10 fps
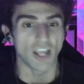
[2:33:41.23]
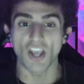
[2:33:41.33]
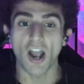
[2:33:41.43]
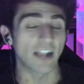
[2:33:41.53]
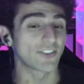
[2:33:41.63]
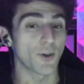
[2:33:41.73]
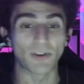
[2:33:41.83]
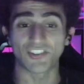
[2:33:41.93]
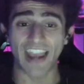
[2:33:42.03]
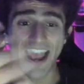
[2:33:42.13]
Y'all got so
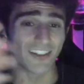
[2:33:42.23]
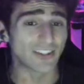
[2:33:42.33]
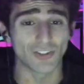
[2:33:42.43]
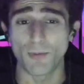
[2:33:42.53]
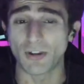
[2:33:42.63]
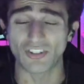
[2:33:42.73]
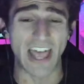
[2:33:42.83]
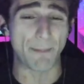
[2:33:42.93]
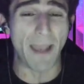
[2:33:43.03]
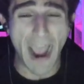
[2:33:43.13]
much talent, so much
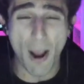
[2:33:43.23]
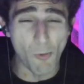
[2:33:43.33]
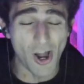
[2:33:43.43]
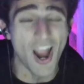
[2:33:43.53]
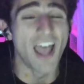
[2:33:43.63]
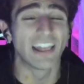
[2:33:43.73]
like power.